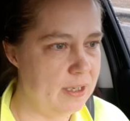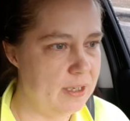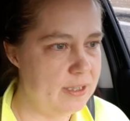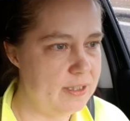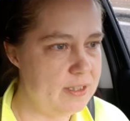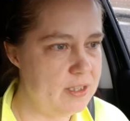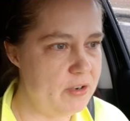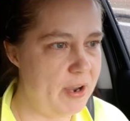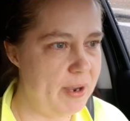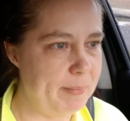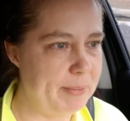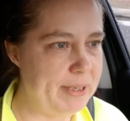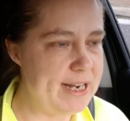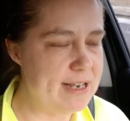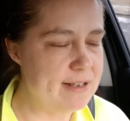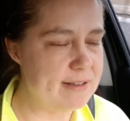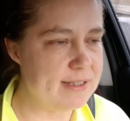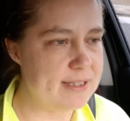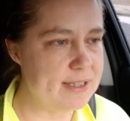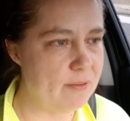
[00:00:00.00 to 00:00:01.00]
So how many
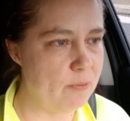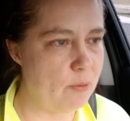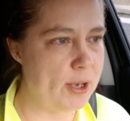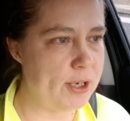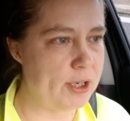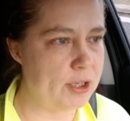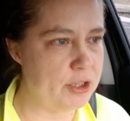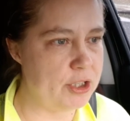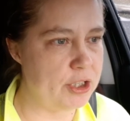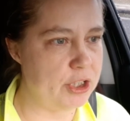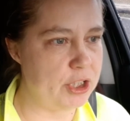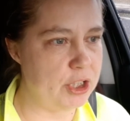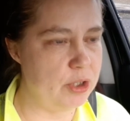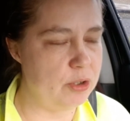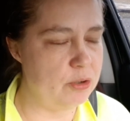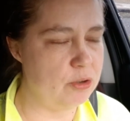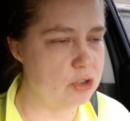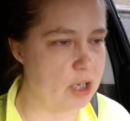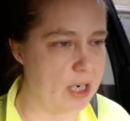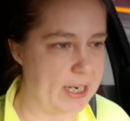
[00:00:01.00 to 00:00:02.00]
ounces of water do
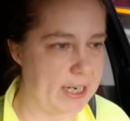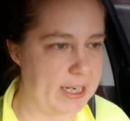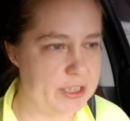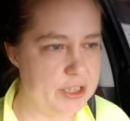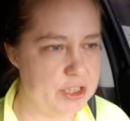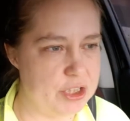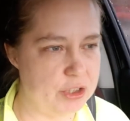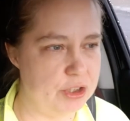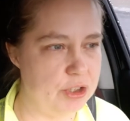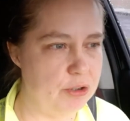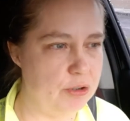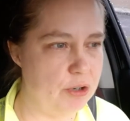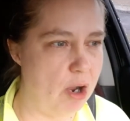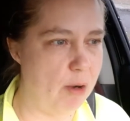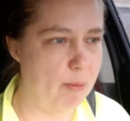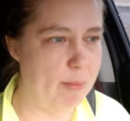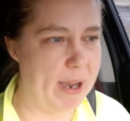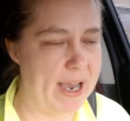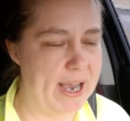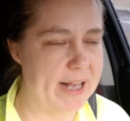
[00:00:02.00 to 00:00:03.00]
you drink? Do you go
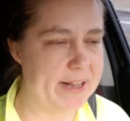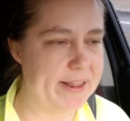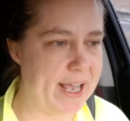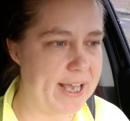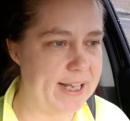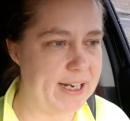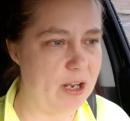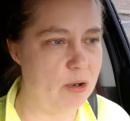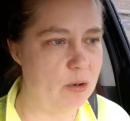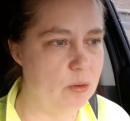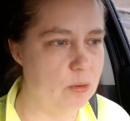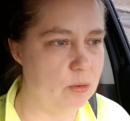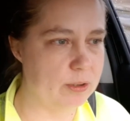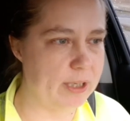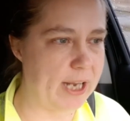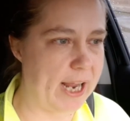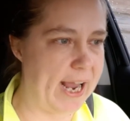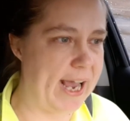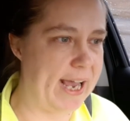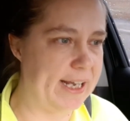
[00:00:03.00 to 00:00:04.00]
by that old
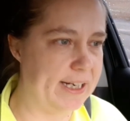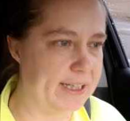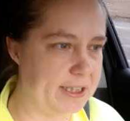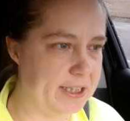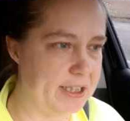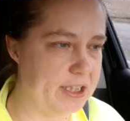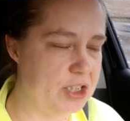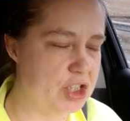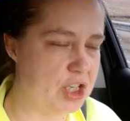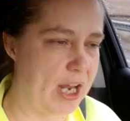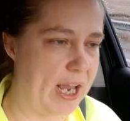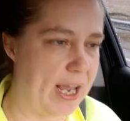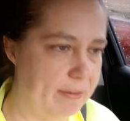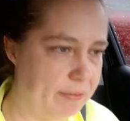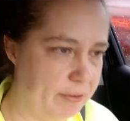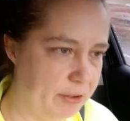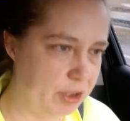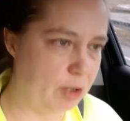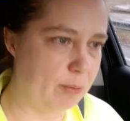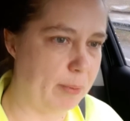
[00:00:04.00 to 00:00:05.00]
adage, half
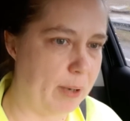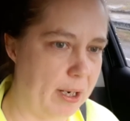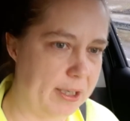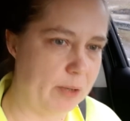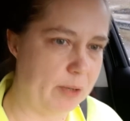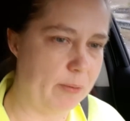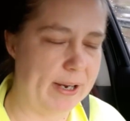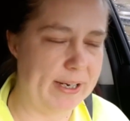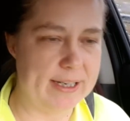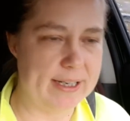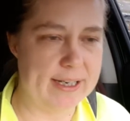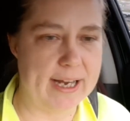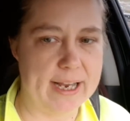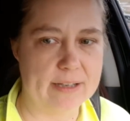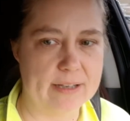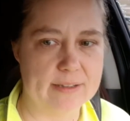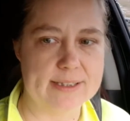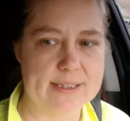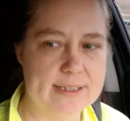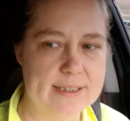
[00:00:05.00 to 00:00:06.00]
of your body weight in
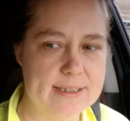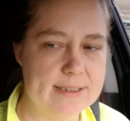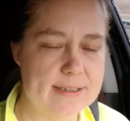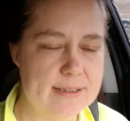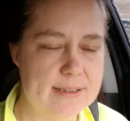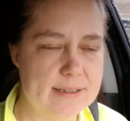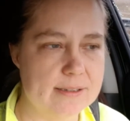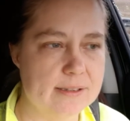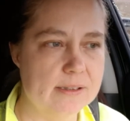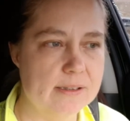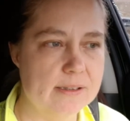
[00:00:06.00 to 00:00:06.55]
ounces?